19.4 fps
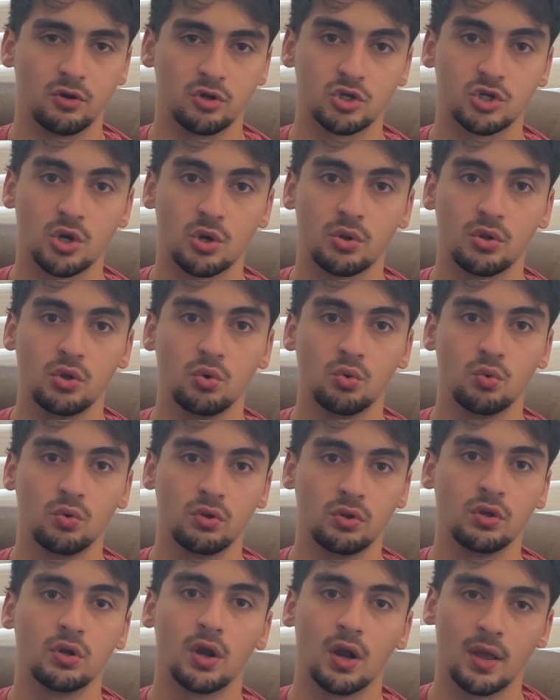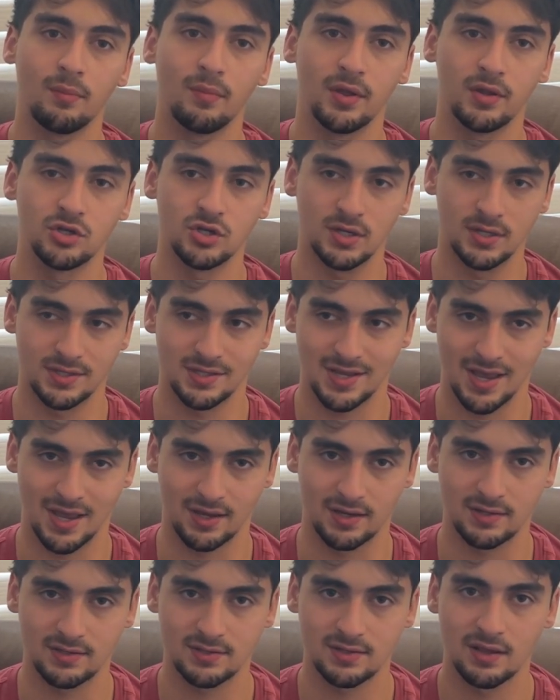show you your image in
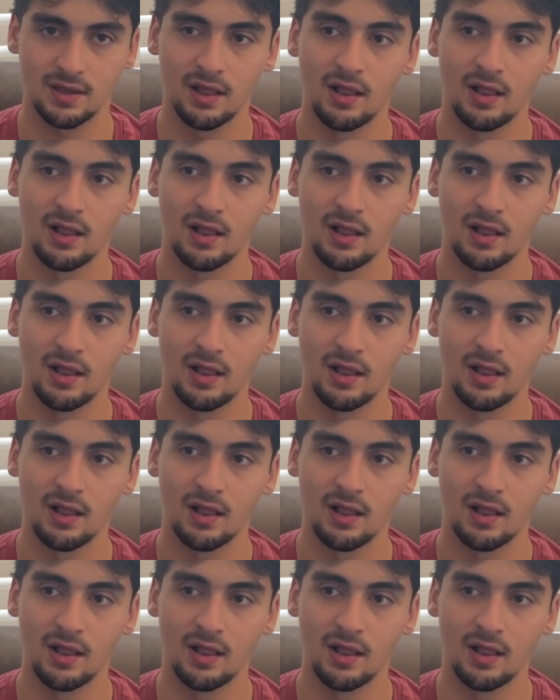text.